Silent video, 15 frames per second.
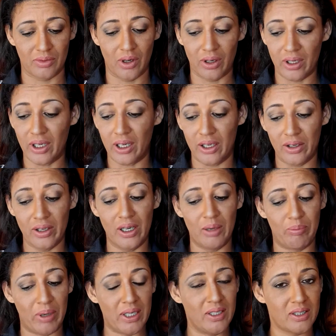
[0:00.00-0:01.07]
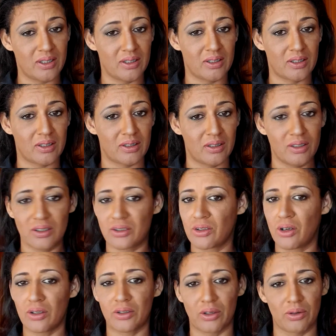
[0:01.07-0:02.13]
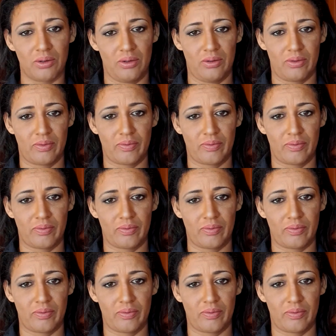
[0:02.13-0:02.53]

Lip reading: on a regular basis is not true.